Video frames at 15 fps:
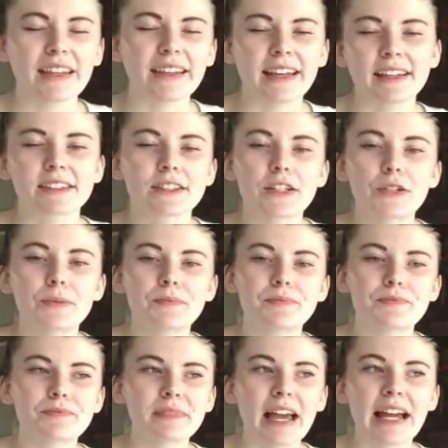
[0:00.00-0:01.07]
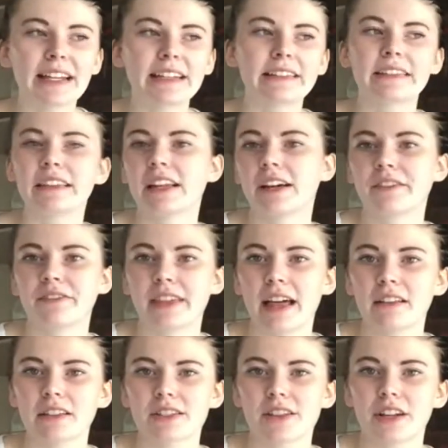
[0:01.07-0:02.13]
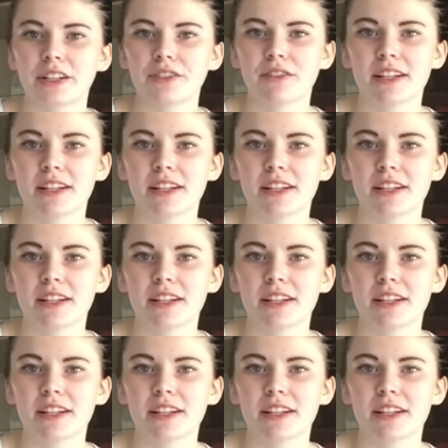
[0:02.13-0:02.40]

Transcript: yeah, so I didn't love that lasagna